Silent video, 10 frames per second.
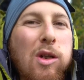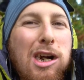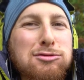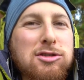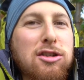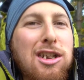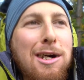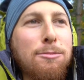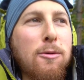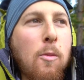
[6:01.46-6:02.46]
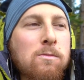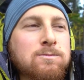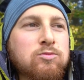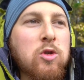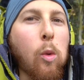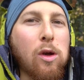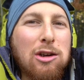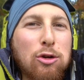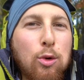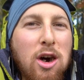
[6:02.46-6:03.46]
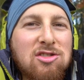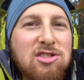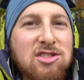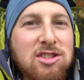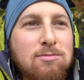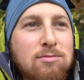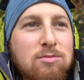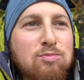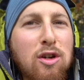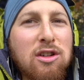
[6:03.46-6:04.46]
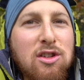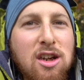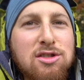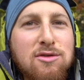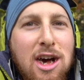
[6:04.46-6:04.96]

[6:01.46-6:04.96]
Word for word: Wow, it's a good apple. When I go to Washington, I eat lots of